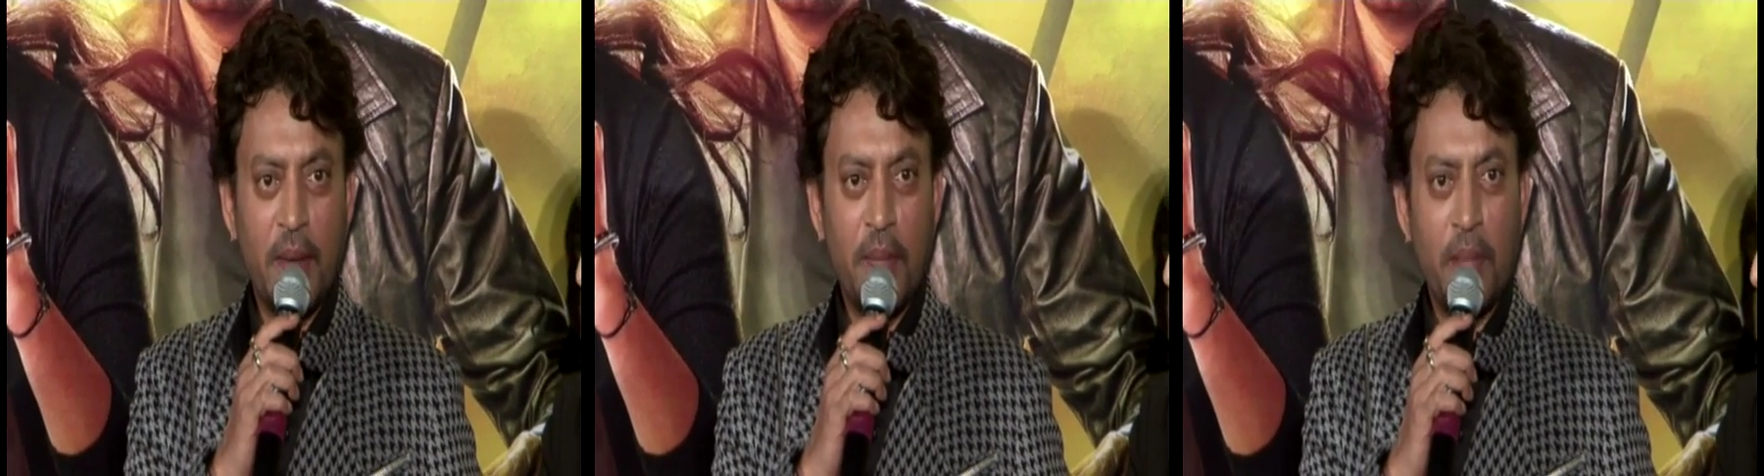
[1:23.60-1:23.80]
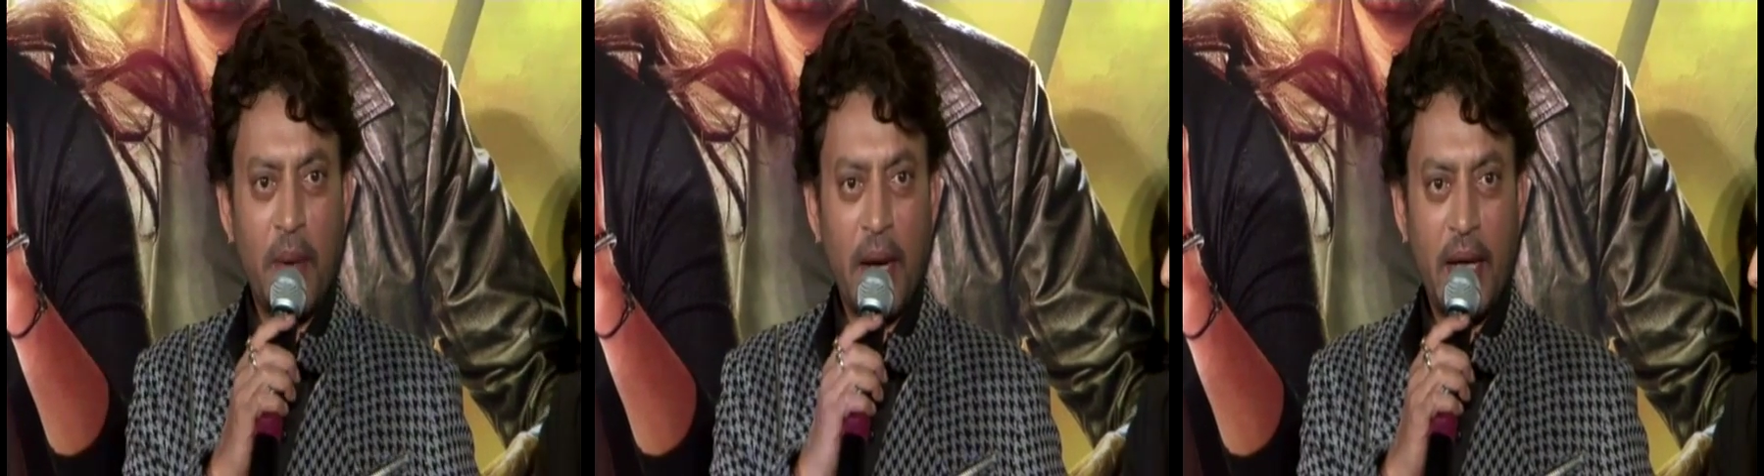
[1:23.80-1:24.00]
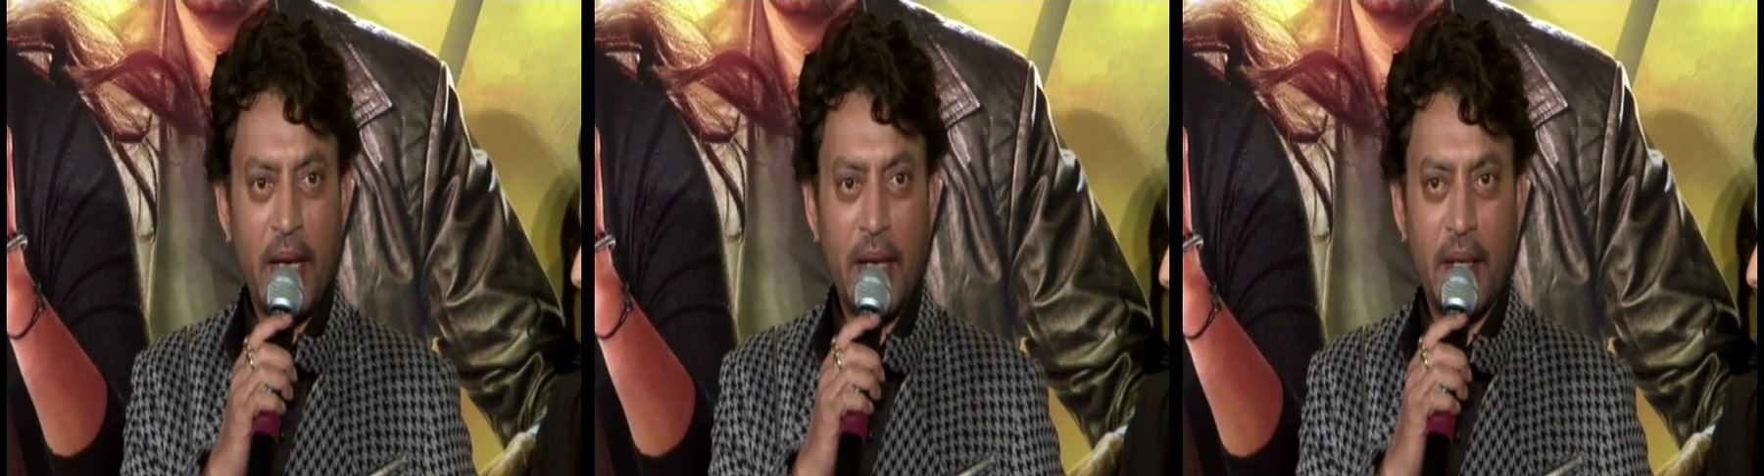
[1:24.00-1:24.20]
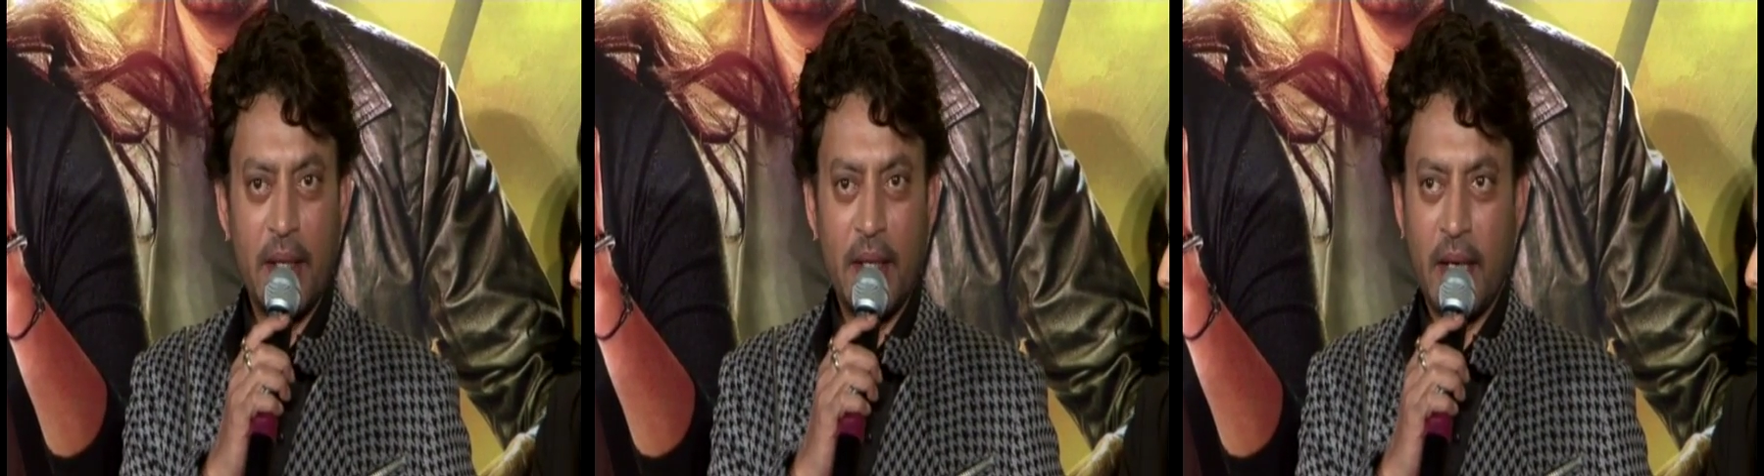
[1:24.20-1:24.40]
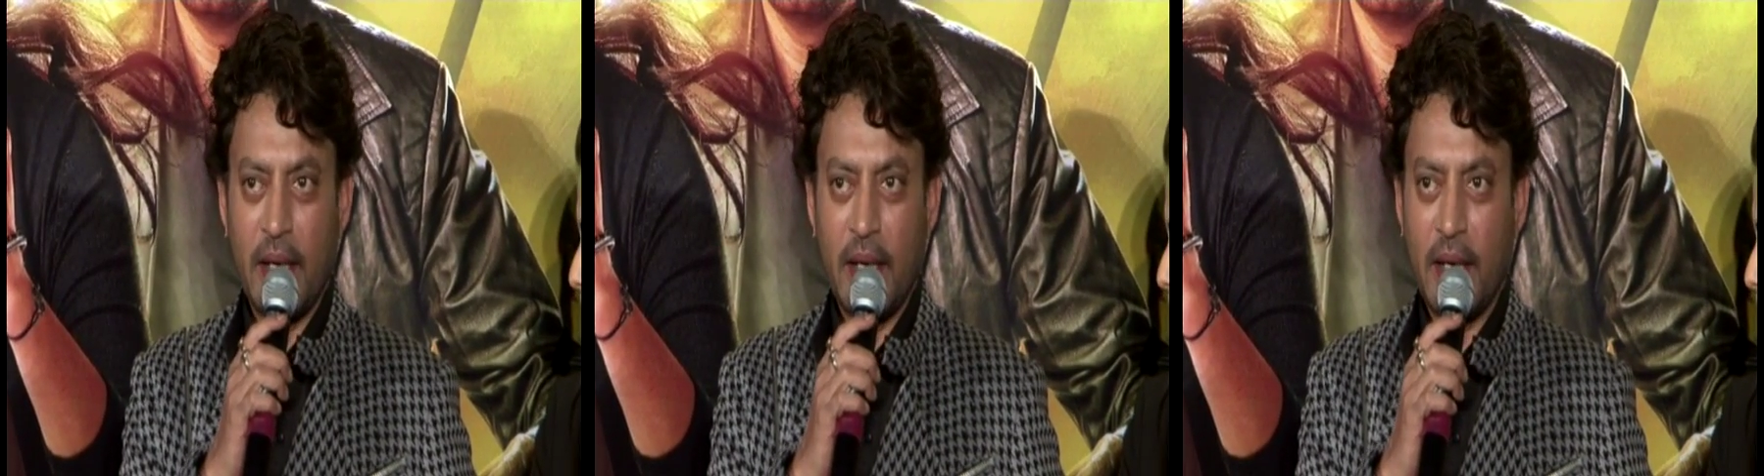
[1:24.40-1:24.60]
My
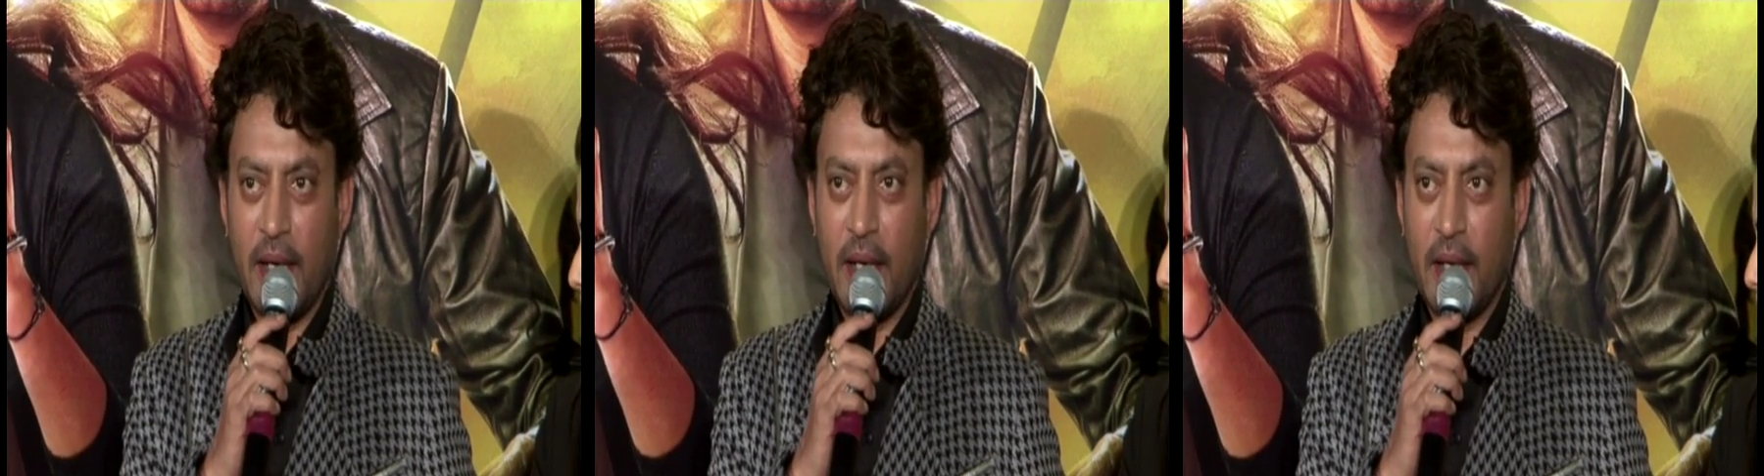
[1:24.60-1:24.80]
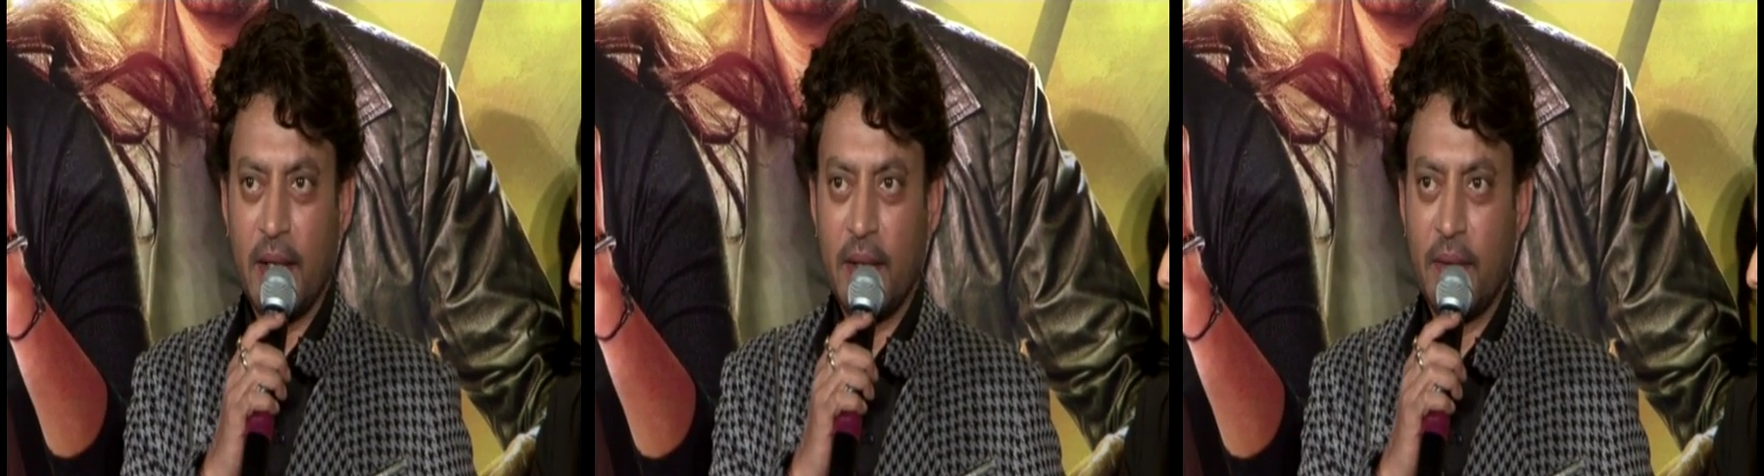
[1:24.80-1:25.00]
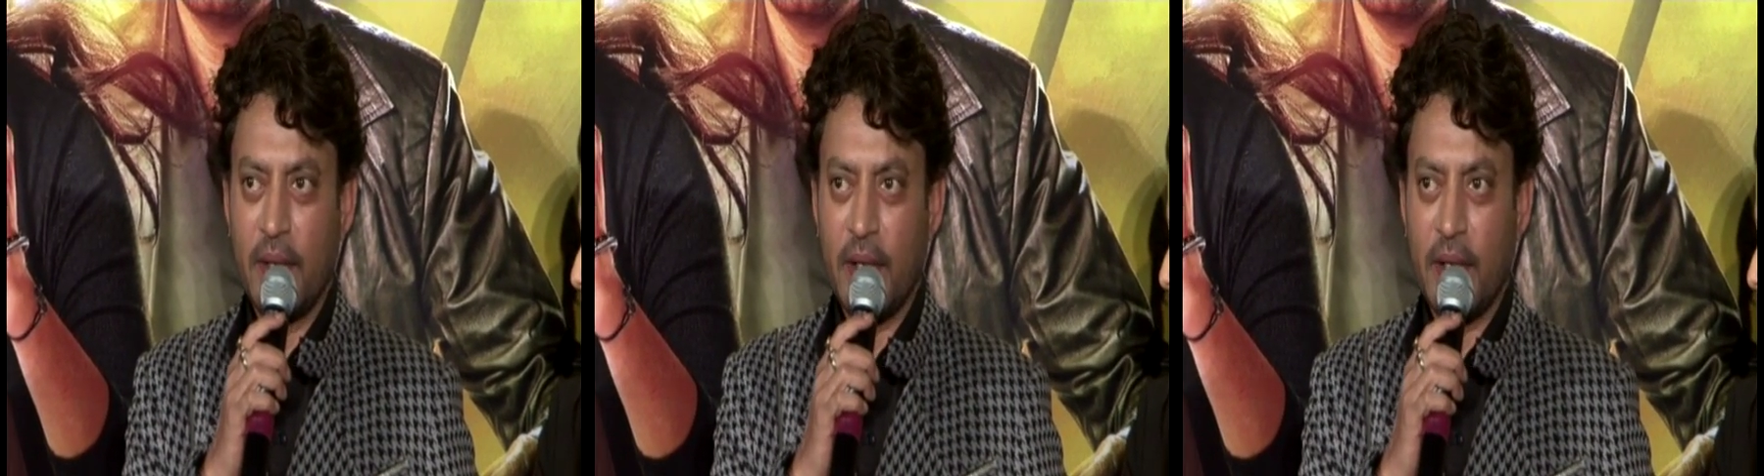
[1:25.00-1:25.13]
uh,